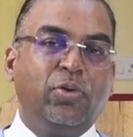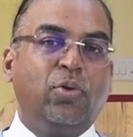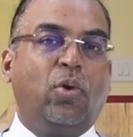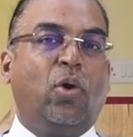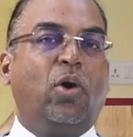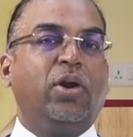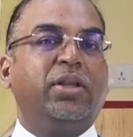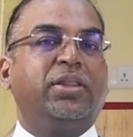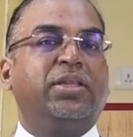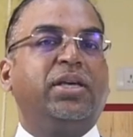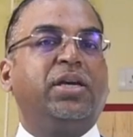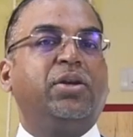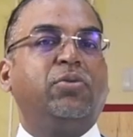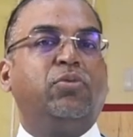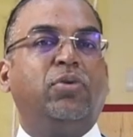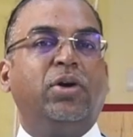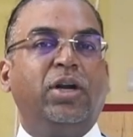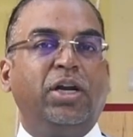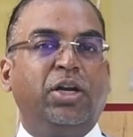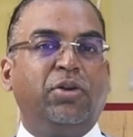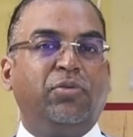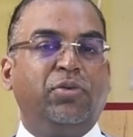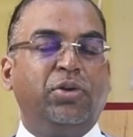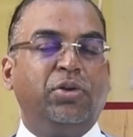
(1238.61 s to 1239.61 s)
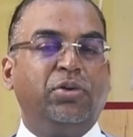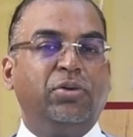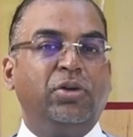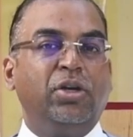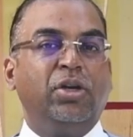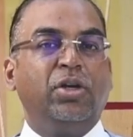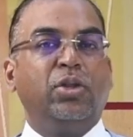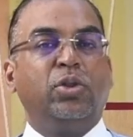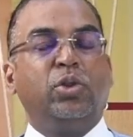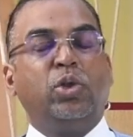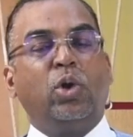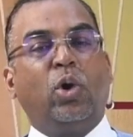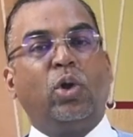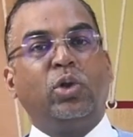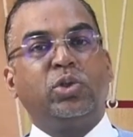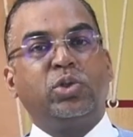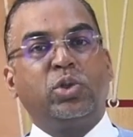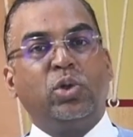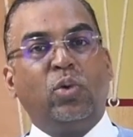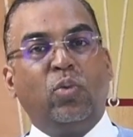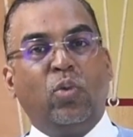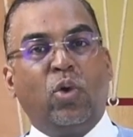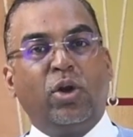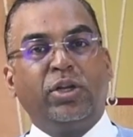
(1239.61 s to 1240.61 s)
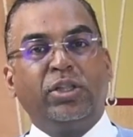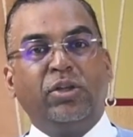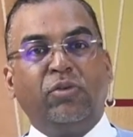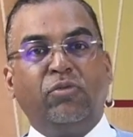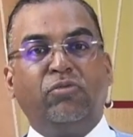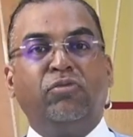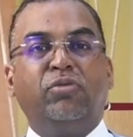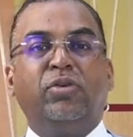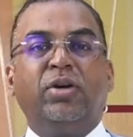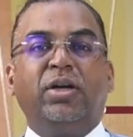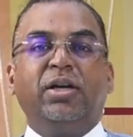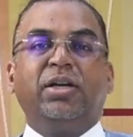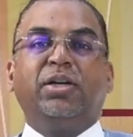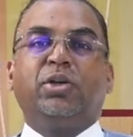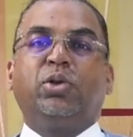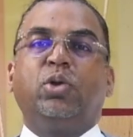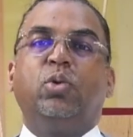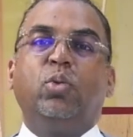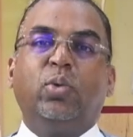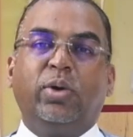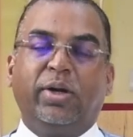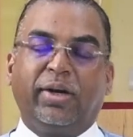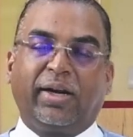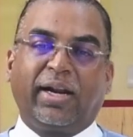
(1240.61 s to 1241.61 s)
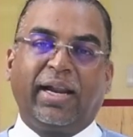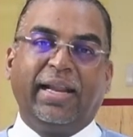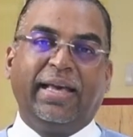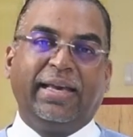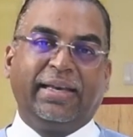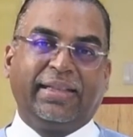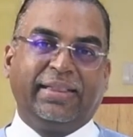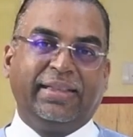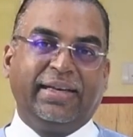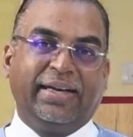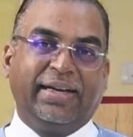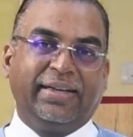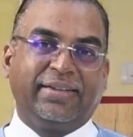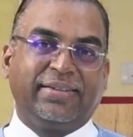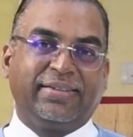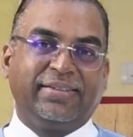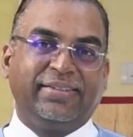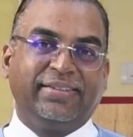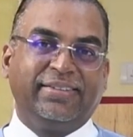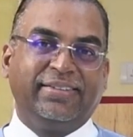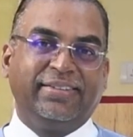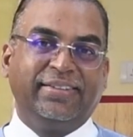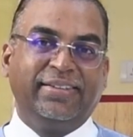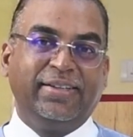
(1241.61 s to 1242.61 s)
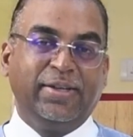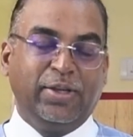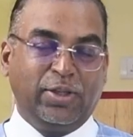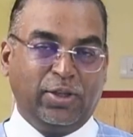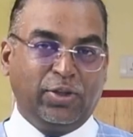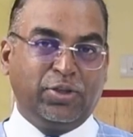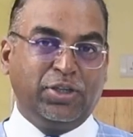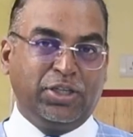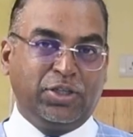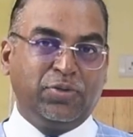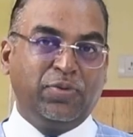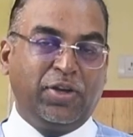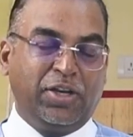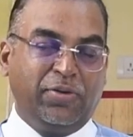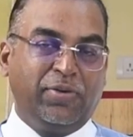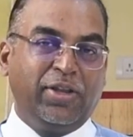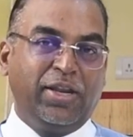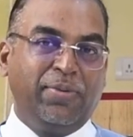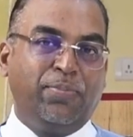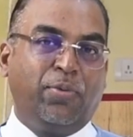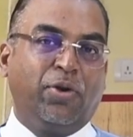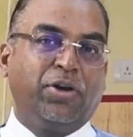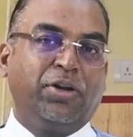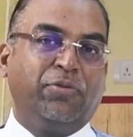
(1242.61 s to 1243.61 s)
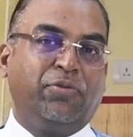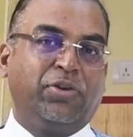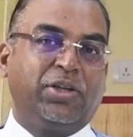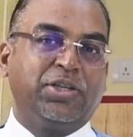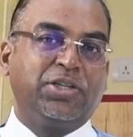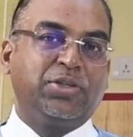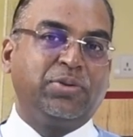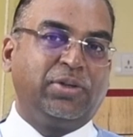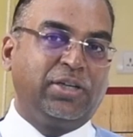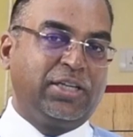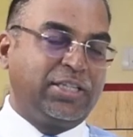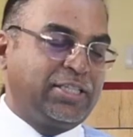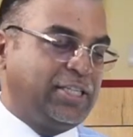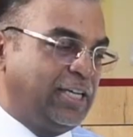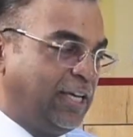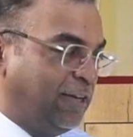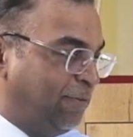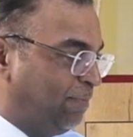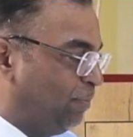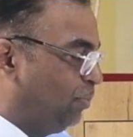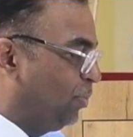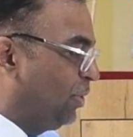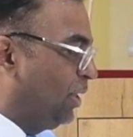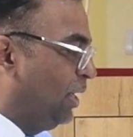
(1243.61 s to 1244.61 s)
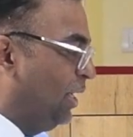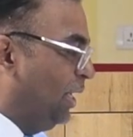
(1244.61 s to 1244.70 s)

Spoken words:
or their world view. They also want the world to work like that. Now this is very, very important for us to understand.